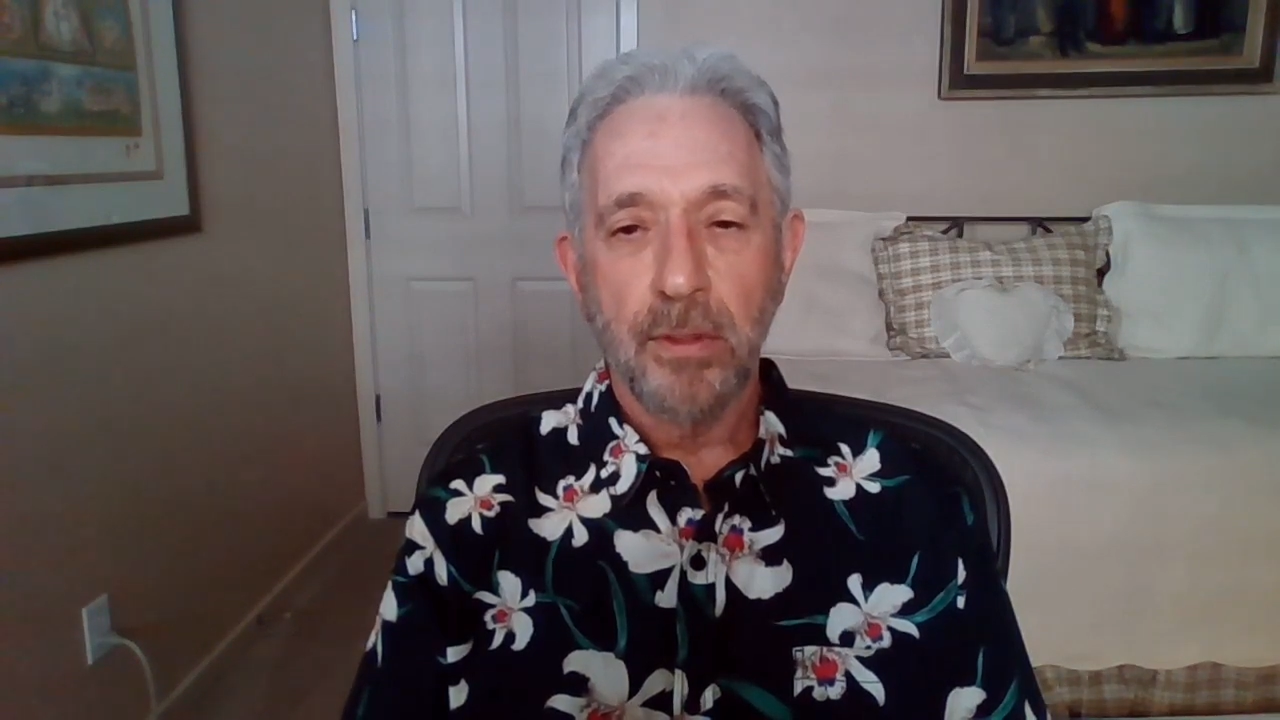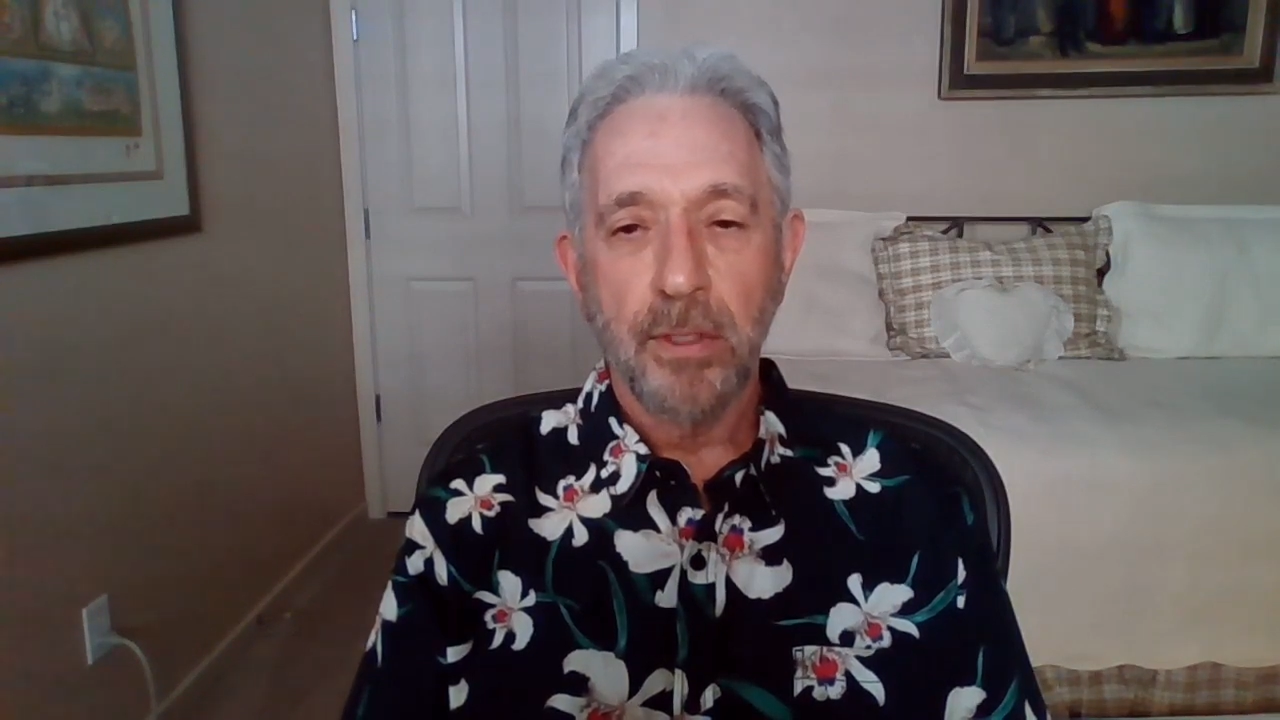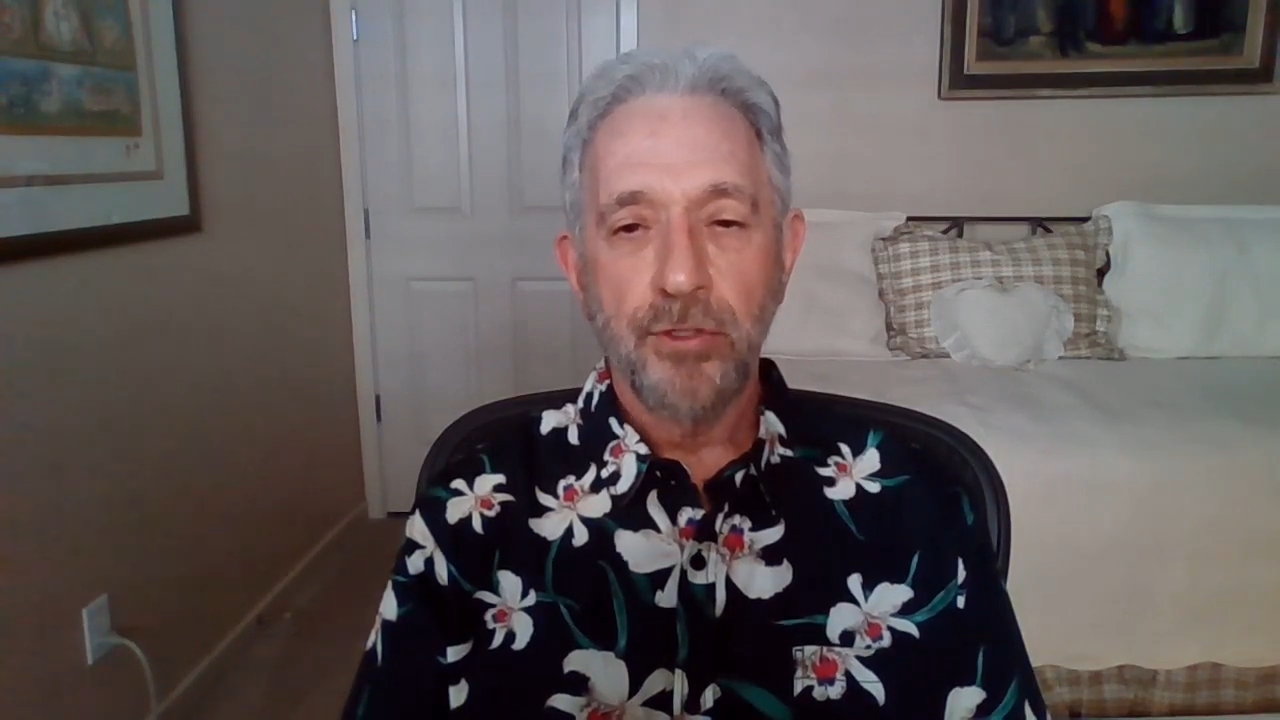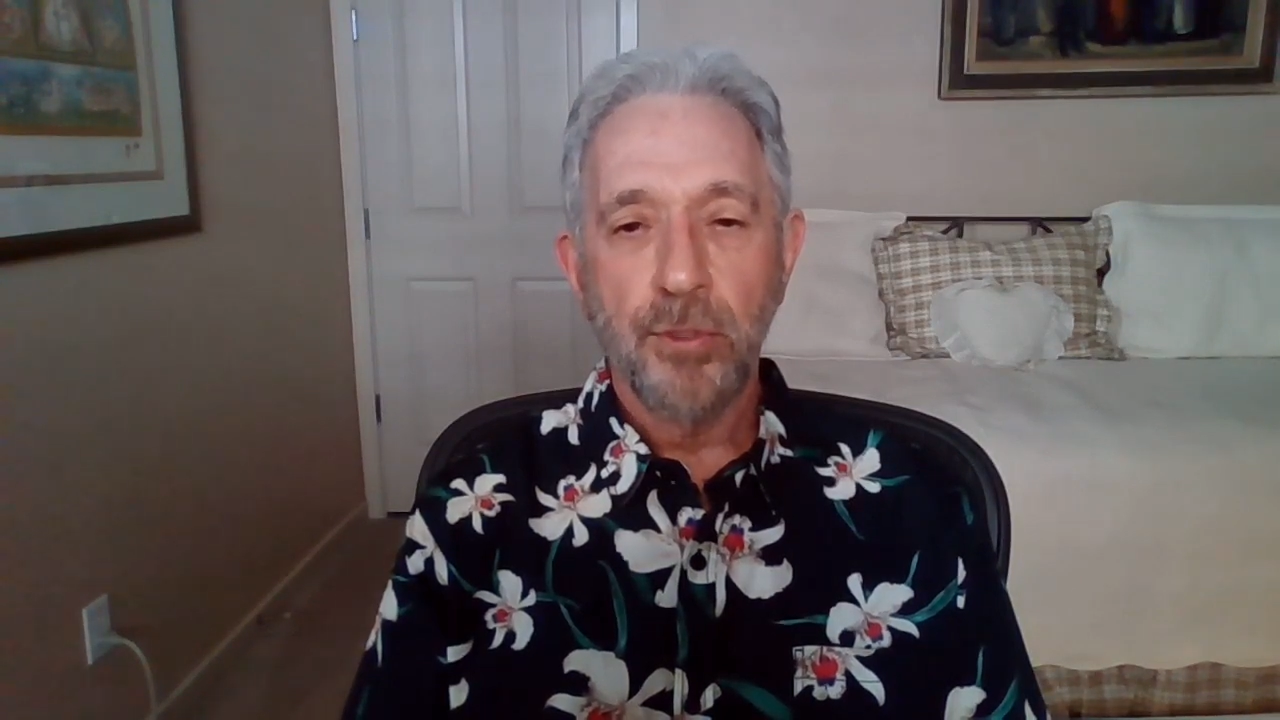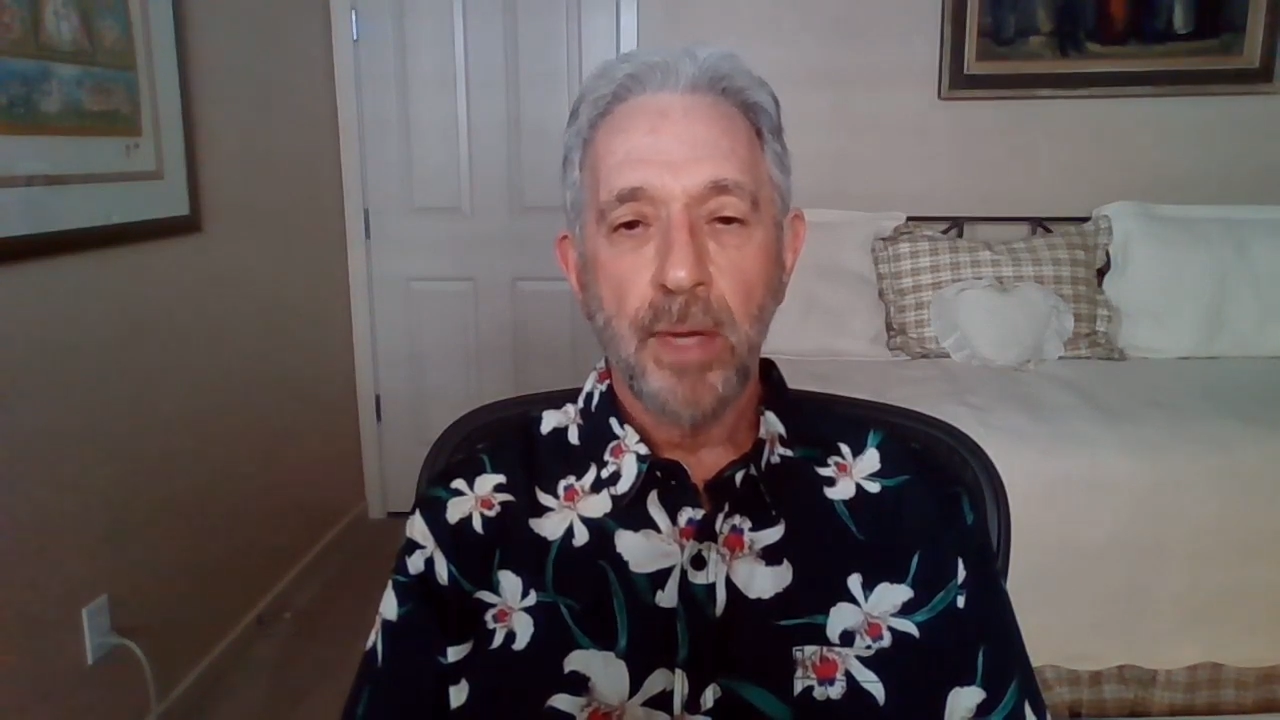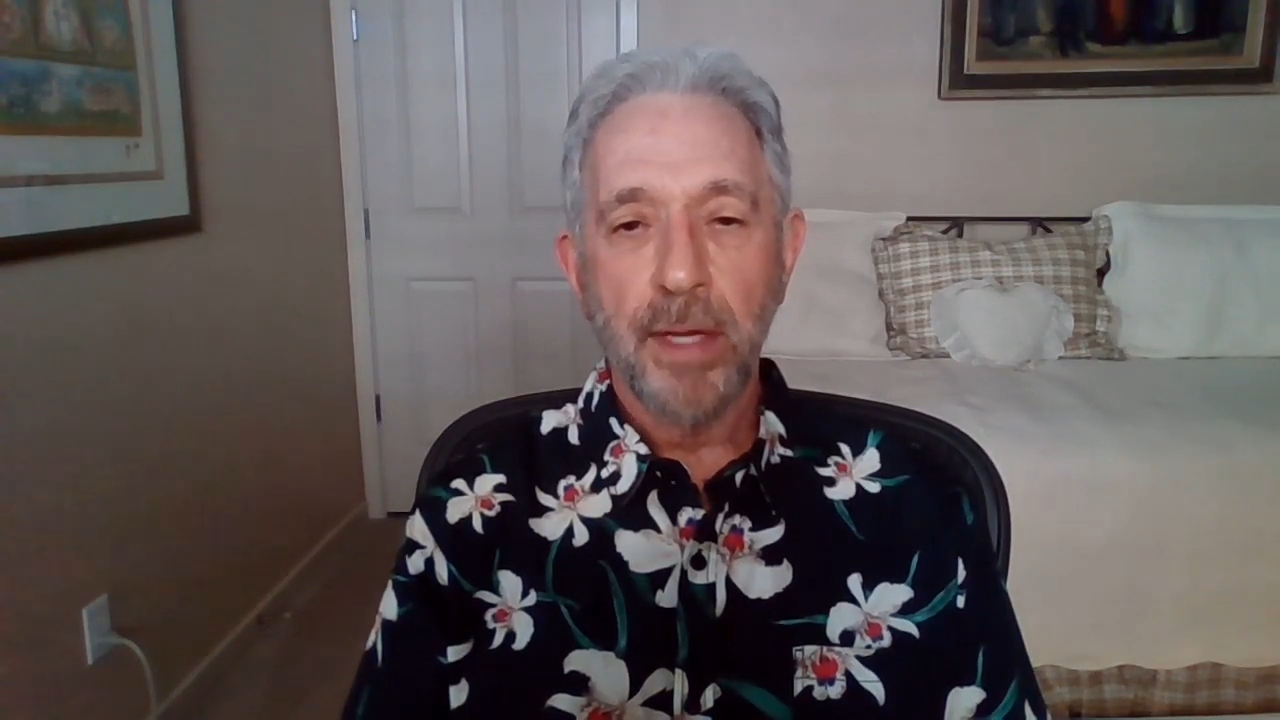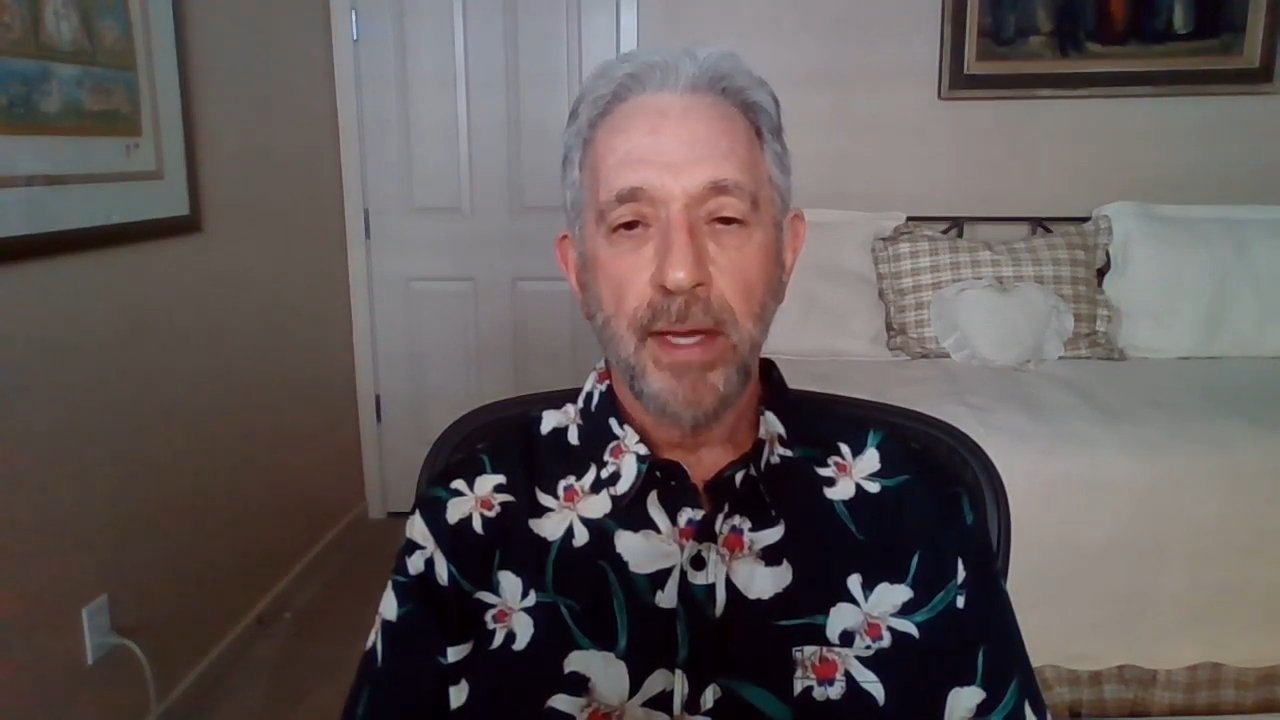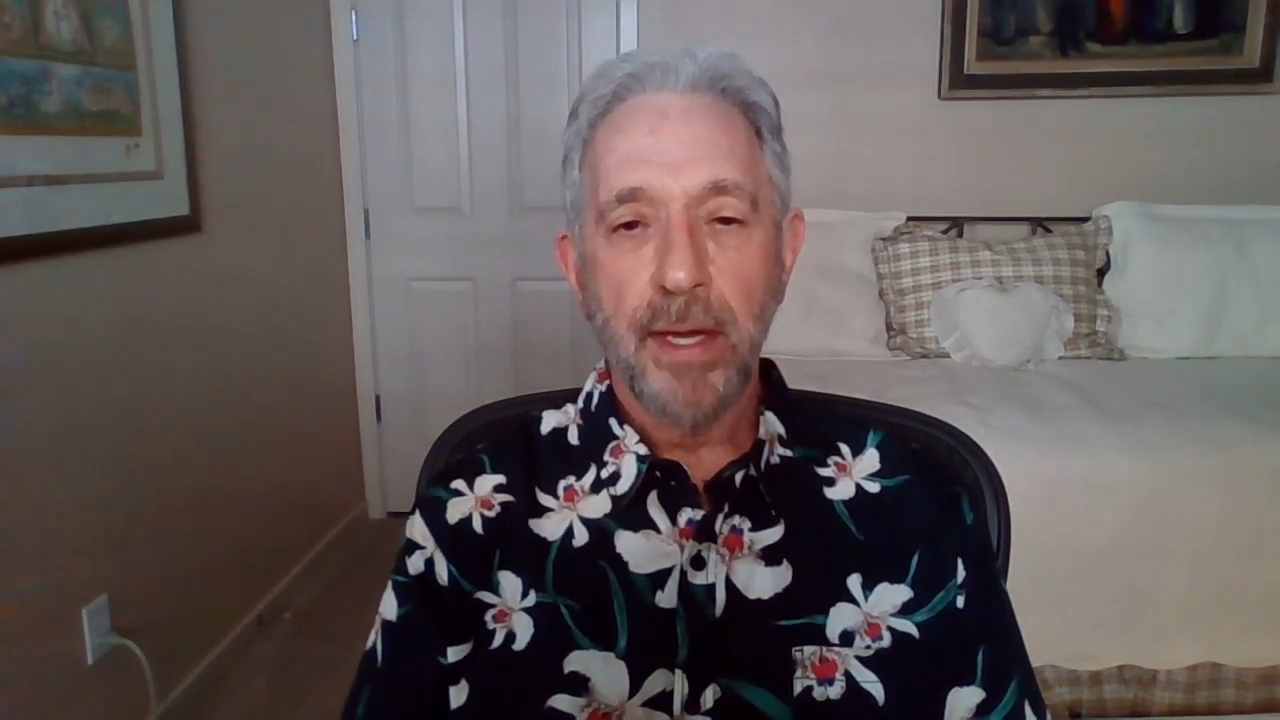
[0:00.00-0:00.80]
that you might